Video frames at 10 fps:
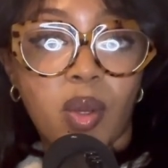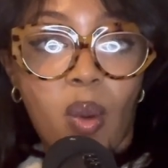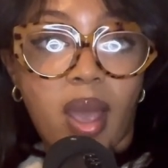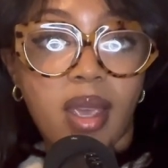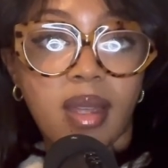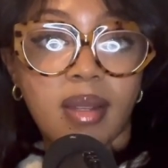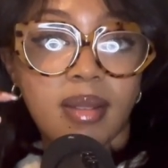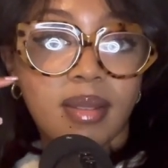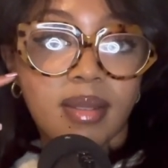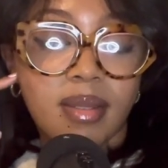quiet.
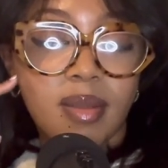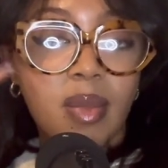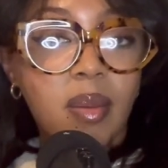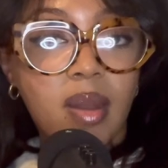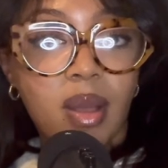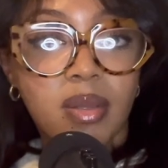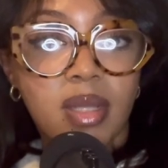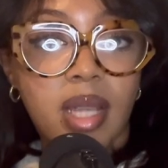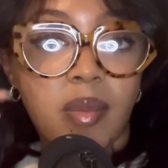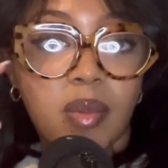Maybe now is the
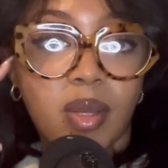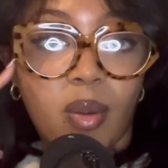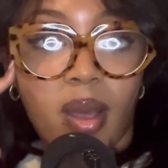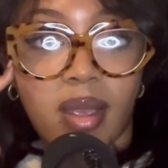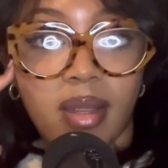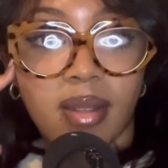time to be quiet.